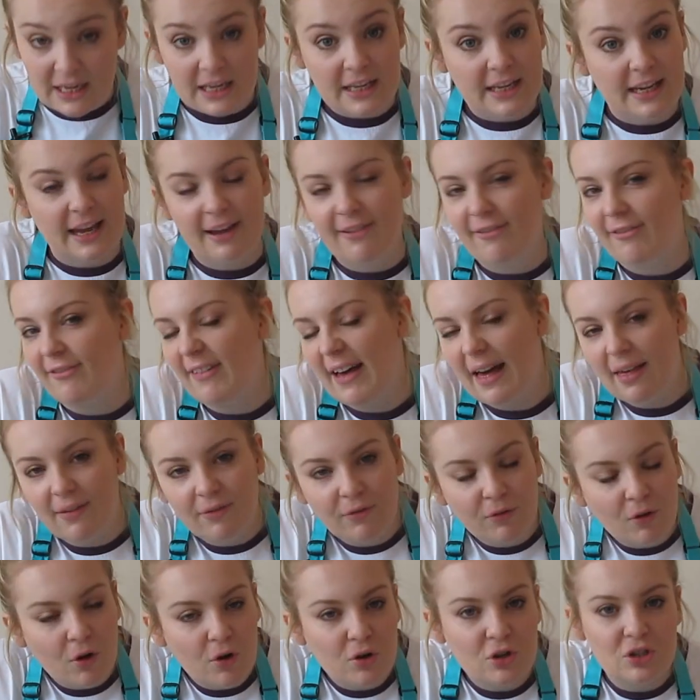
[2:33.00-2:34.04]
You get fat
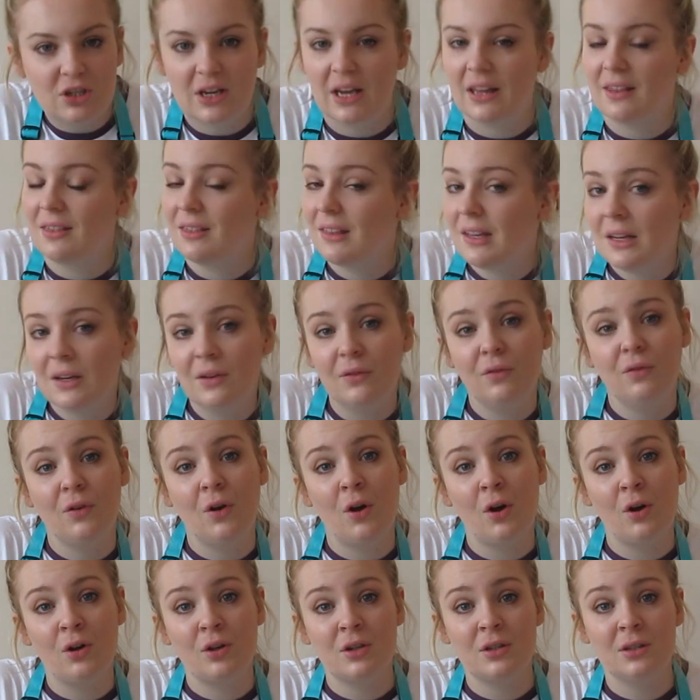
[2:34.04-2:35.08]
frogs, you get thin
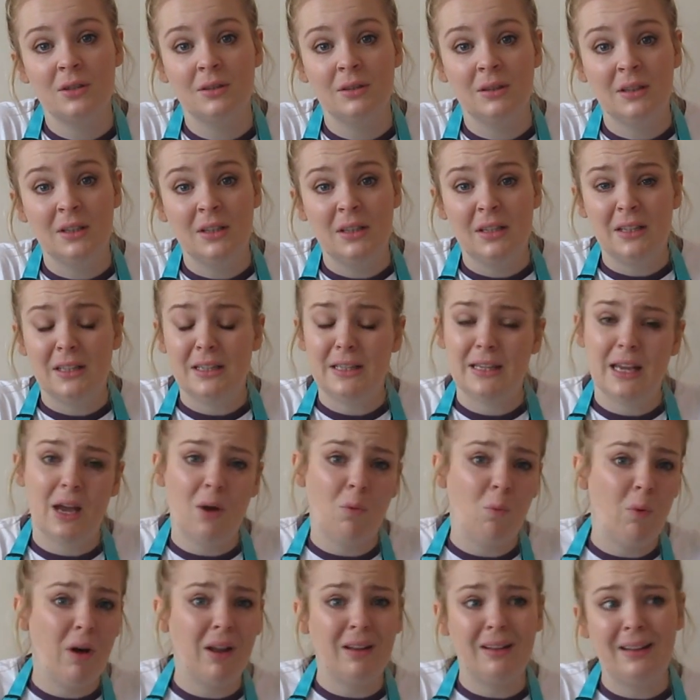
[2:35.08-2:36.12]
frogs, you
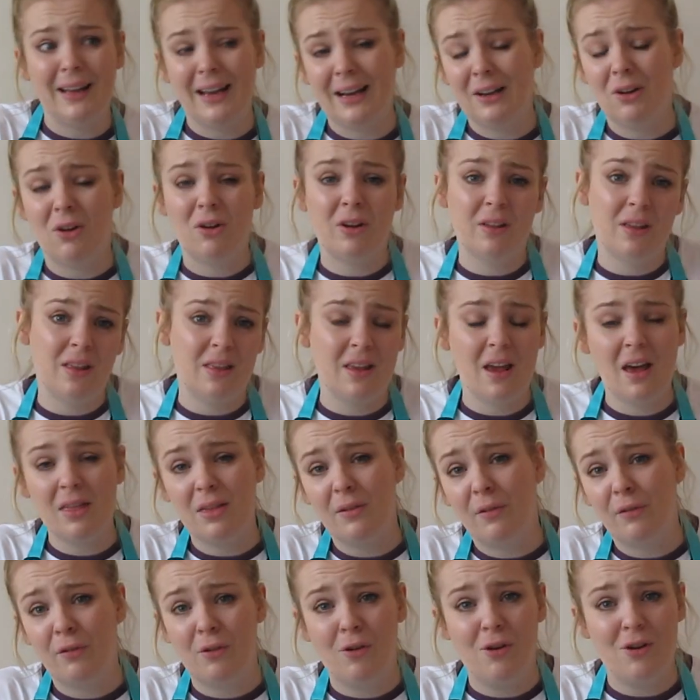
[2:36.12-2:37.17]
get one leg longer than the
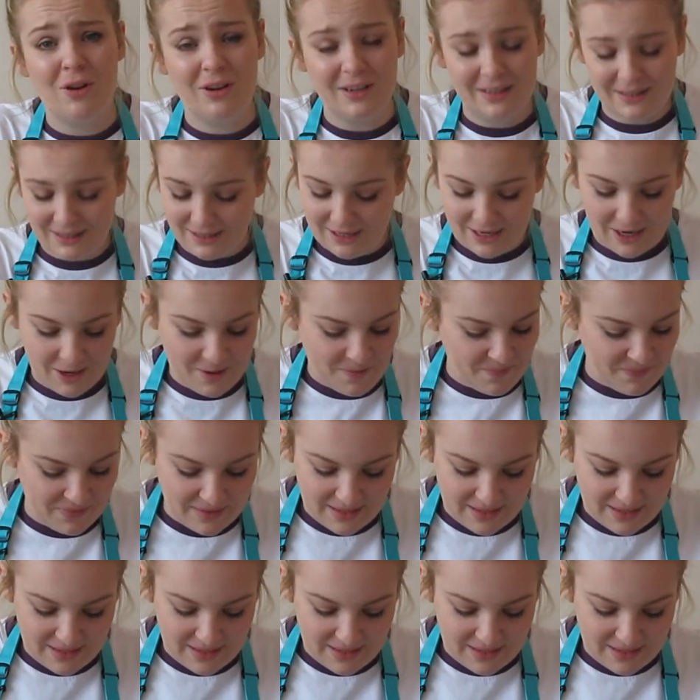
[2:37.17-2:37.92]
other frogs, you know.